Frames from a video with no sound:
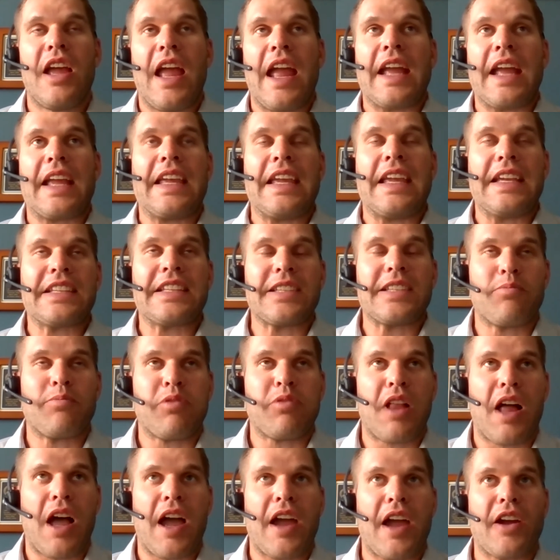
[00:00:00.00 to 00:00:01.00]
a key
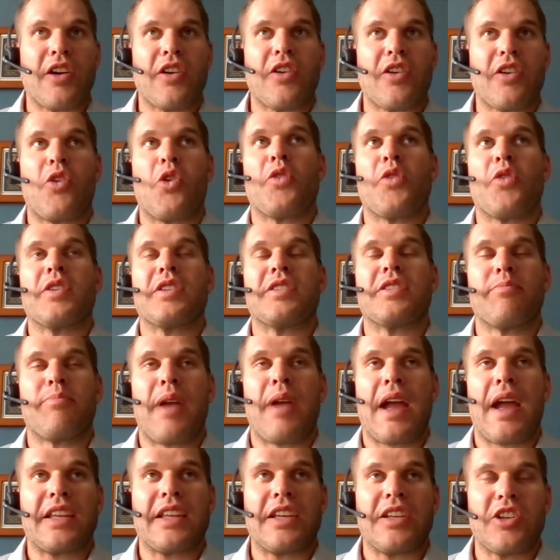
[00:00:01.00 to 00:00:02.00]
supplier or if it's
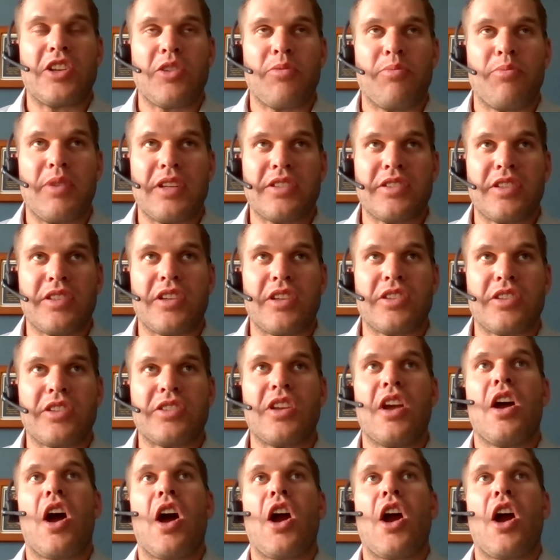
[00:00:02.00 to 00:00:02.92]
impacting your business